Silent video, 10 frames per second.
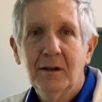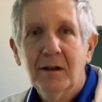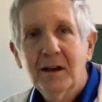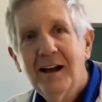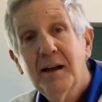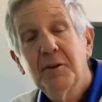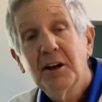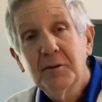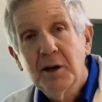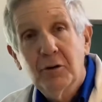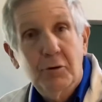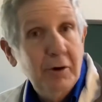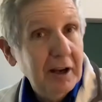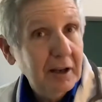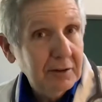Hi, I'm Dr. Michael
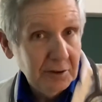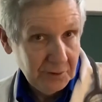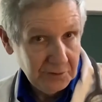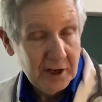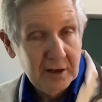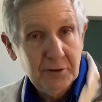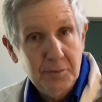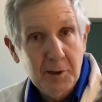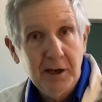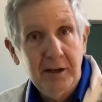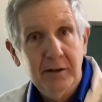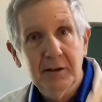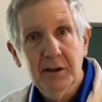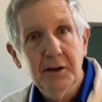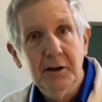Craig. This is Dr. Spine
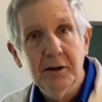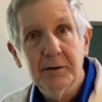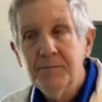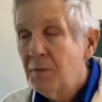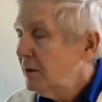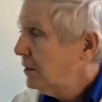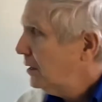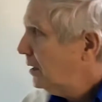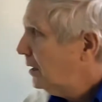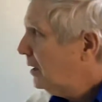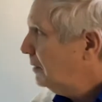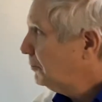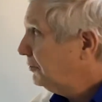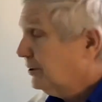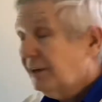in India.
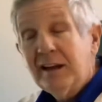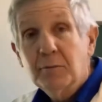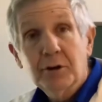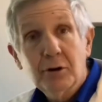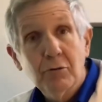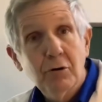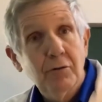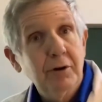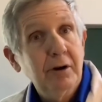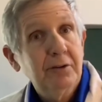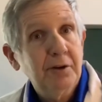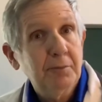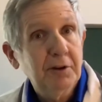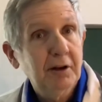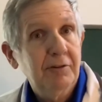Today I'm going to go over
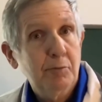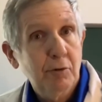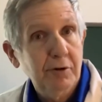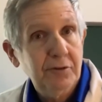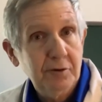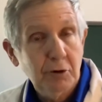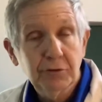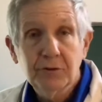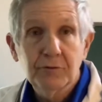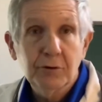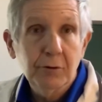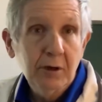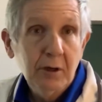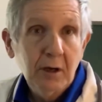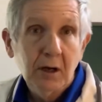something of importance to most of you.
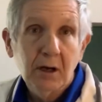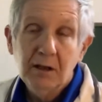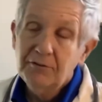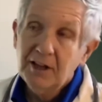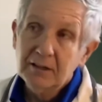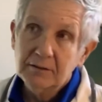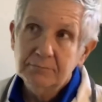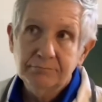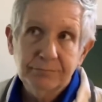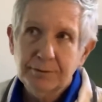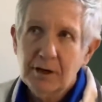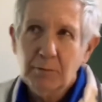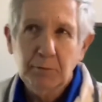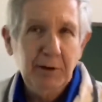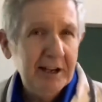In fact,
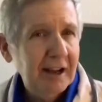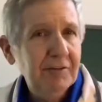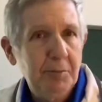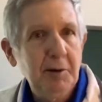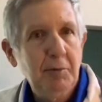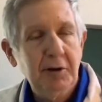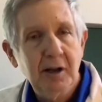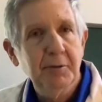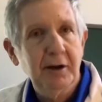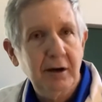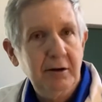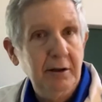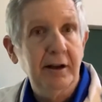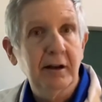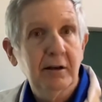probably half the people that come in our
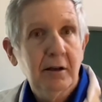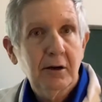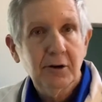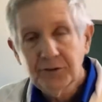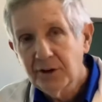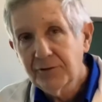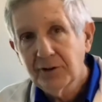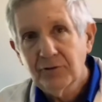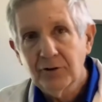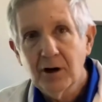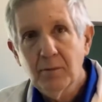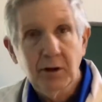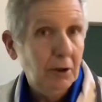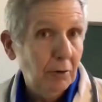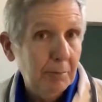clinic are suffering
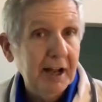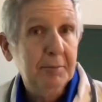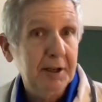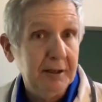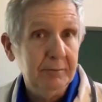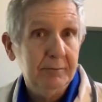from low back pain.